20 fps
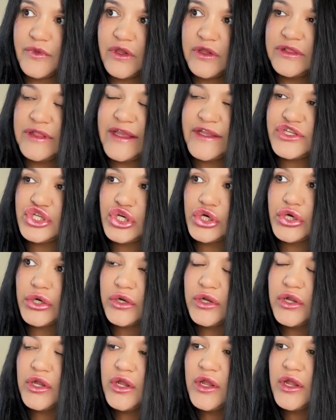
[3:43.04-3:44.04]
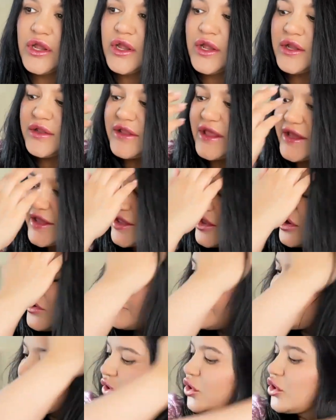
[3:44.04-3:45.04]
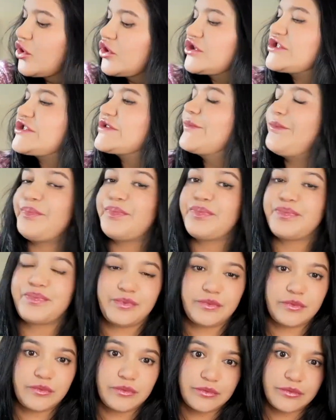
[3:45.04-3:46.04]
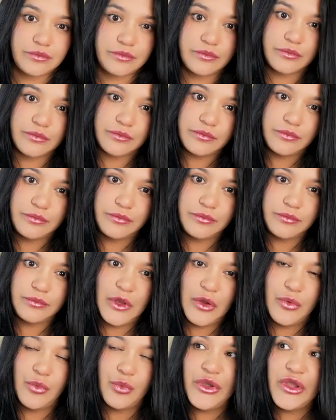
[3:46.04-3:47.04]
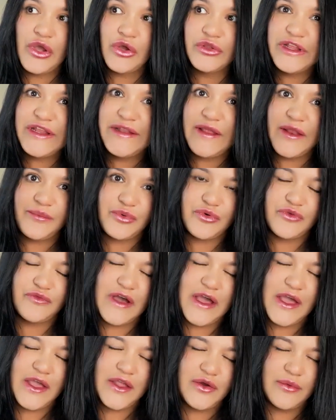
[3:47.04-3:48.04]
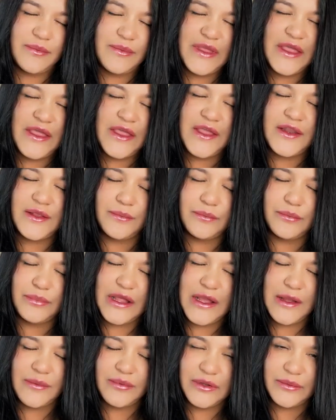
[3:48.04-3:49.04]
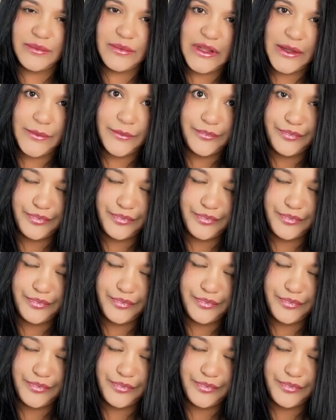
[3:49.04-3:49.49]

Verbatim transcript: Like, sure. Like, of course, we only date provider men and blah, blah, blah.